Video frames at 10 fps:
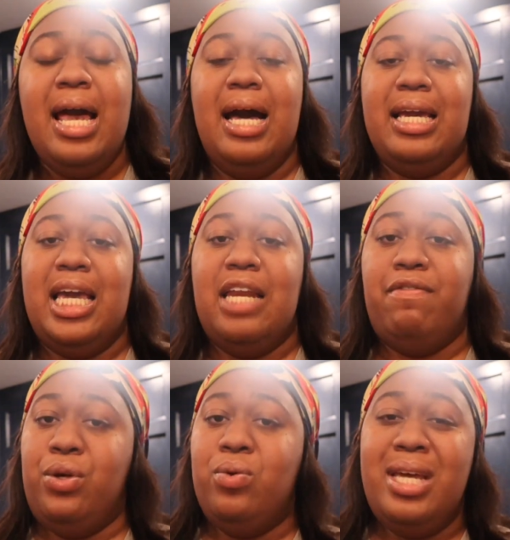Again,
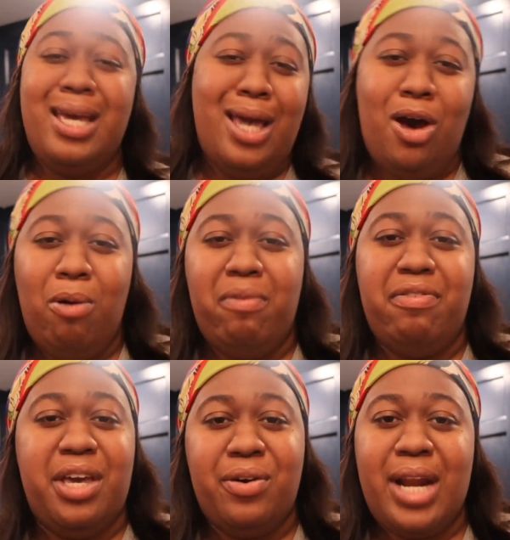if you need help
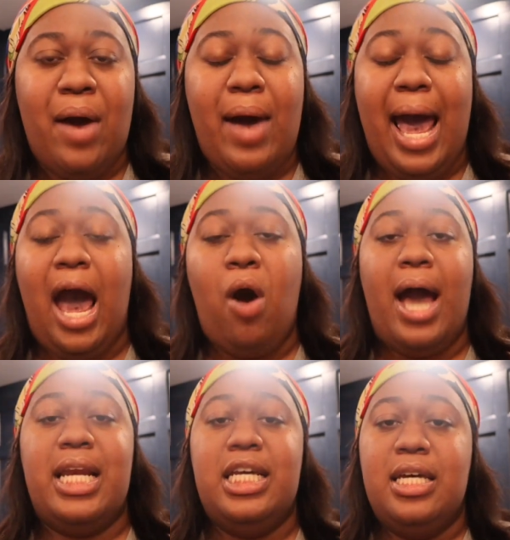figuring out
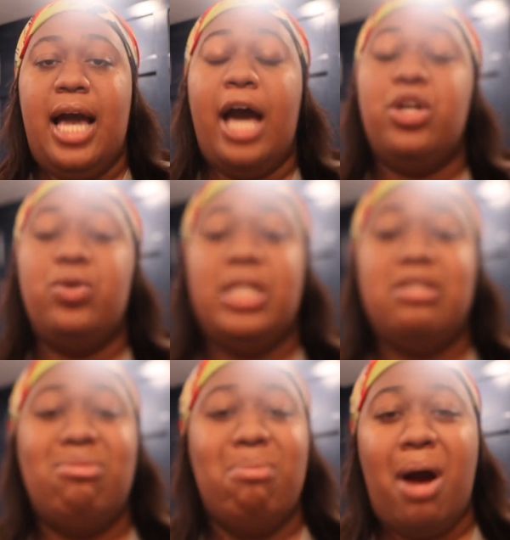how you need
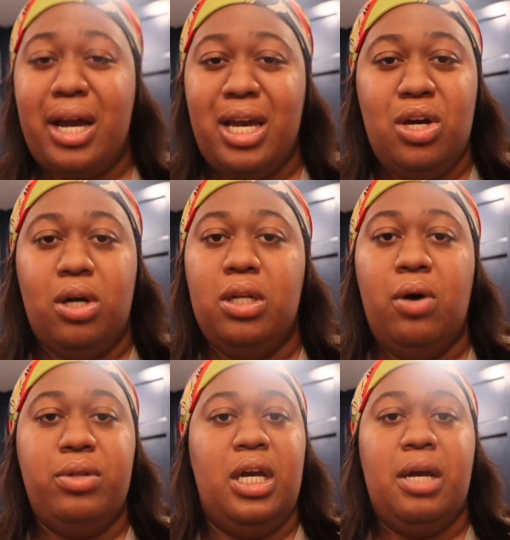to market your
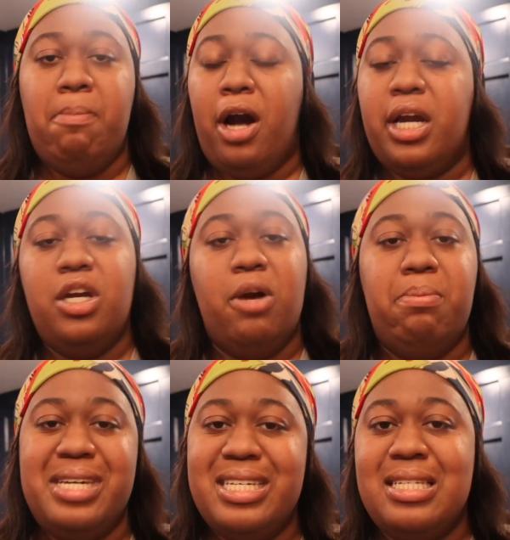clothing, market your
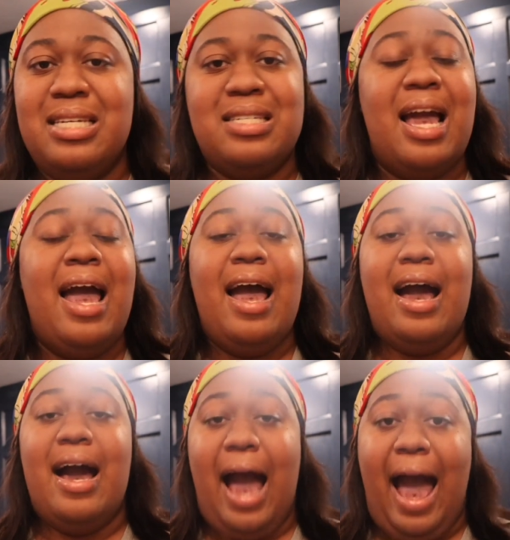business,
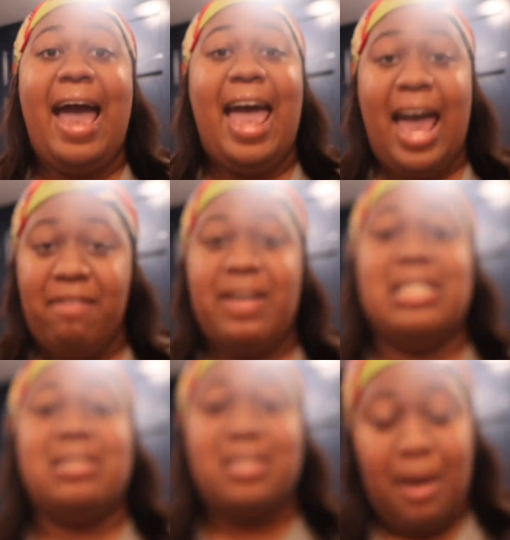I have
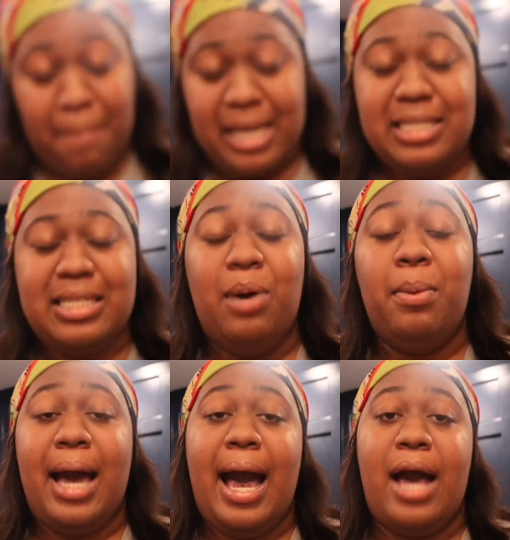a
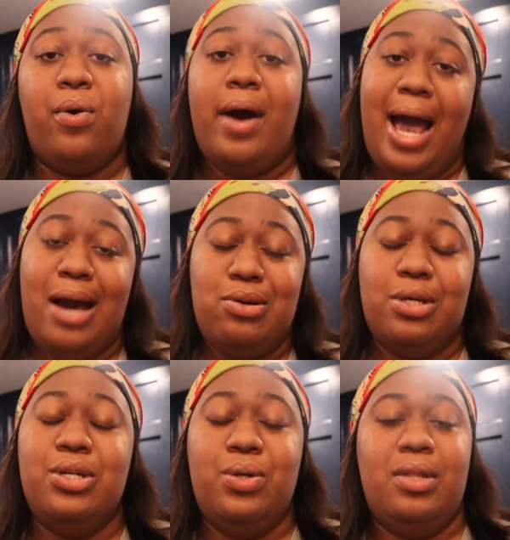step-by-step guide on how you
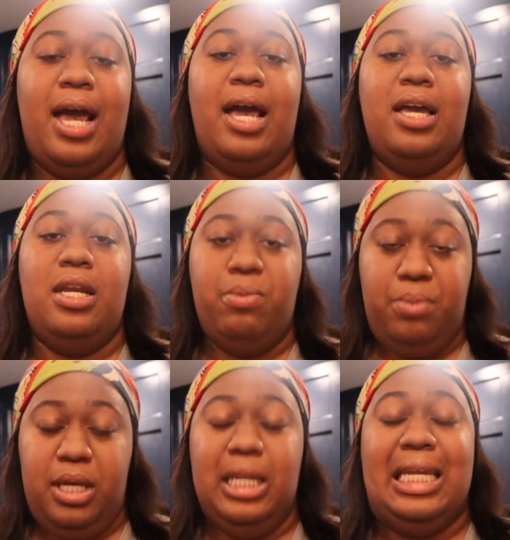can do that. It'll
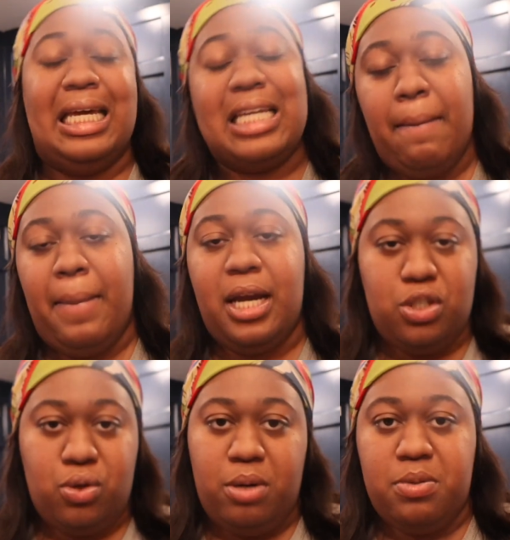be linked in my
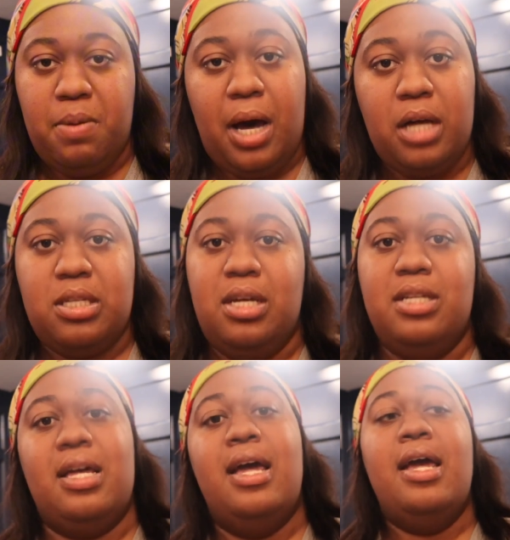description box,
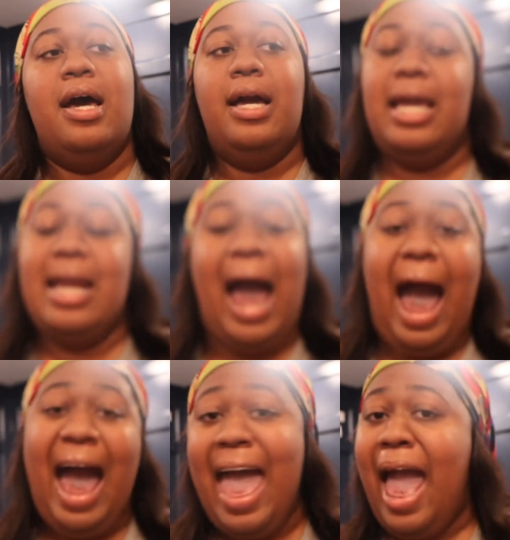because again,
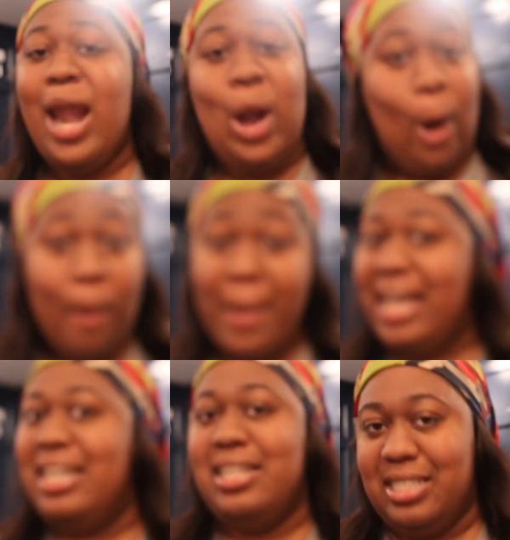I had
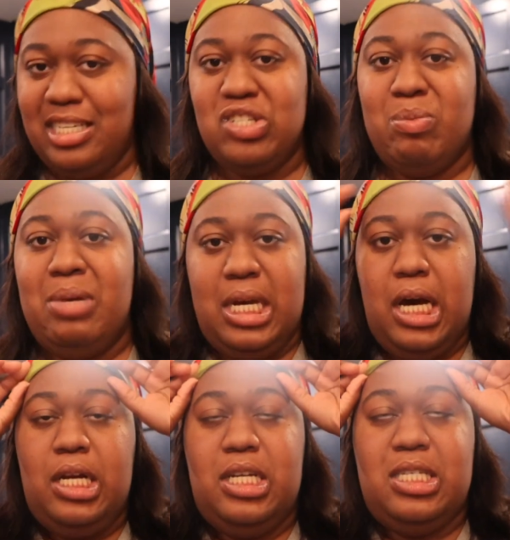nobody to teach me
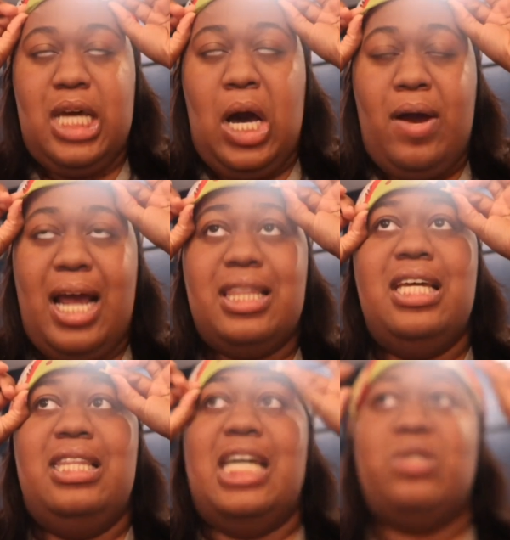none of this, y'all, and I
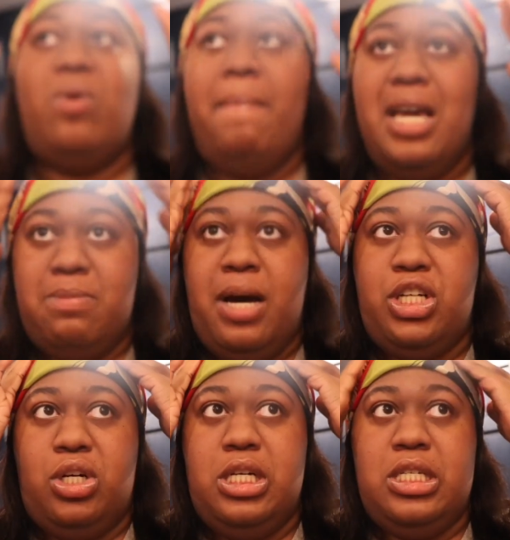think that's what makes my
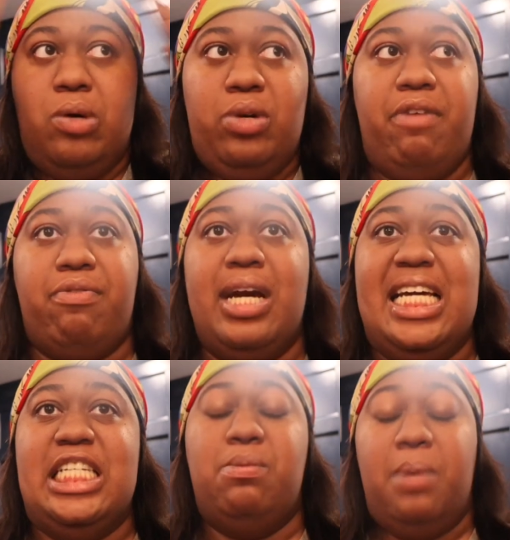journey so different
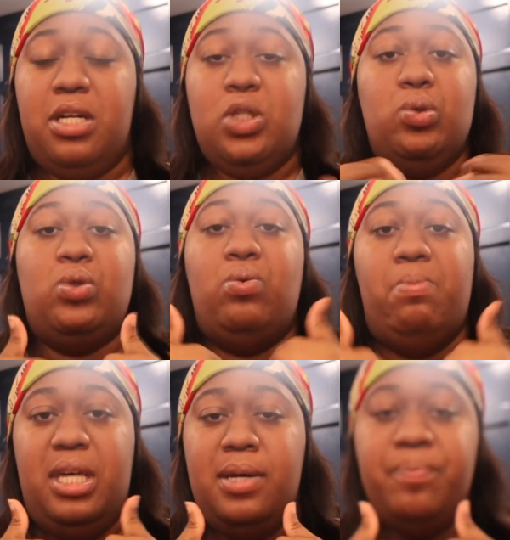and special to
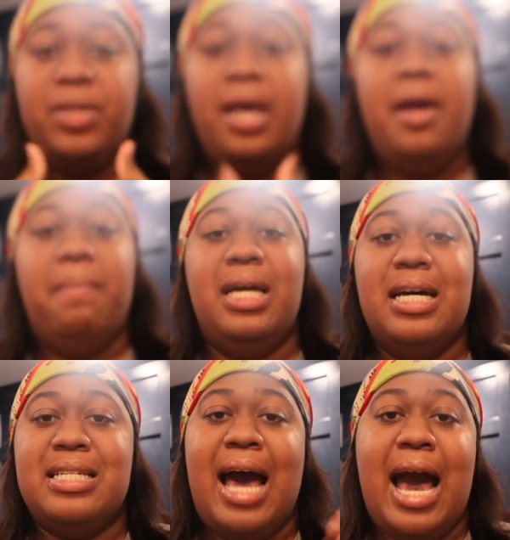me,
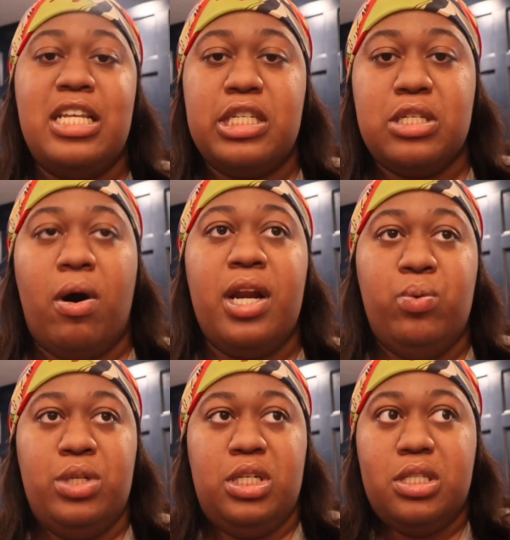because I
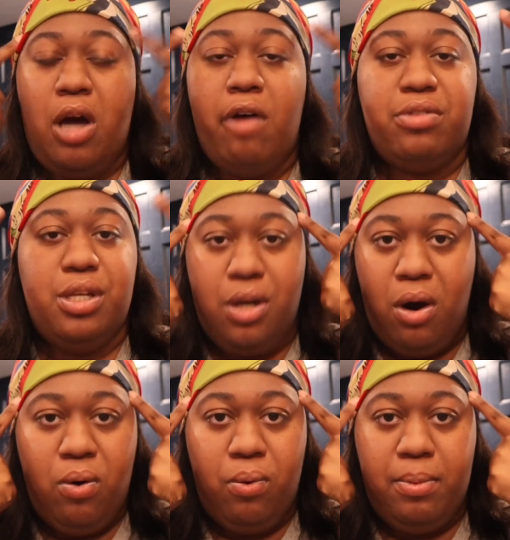started with just off the
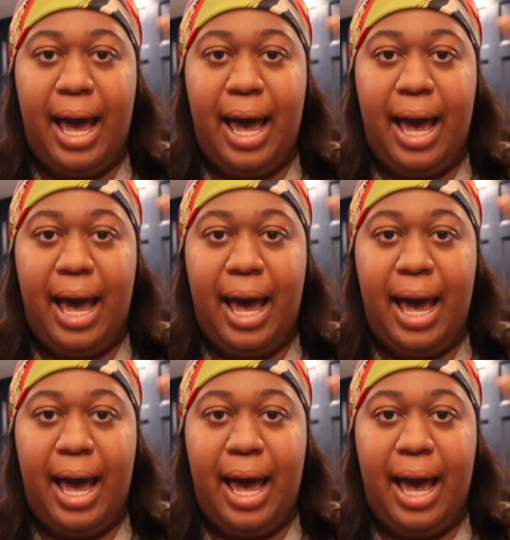dome.